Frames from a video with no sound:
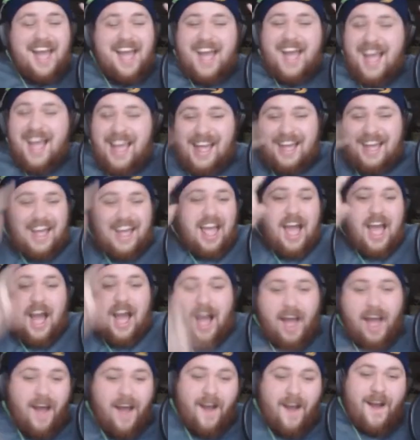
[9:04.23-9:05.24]

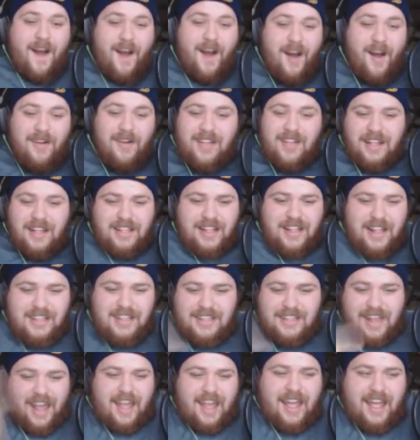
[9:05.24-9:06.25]

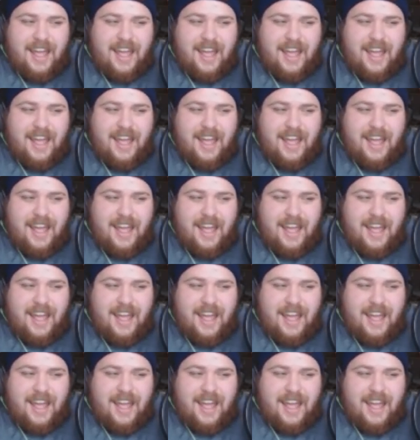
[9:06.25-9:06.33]
The person shown says nothing.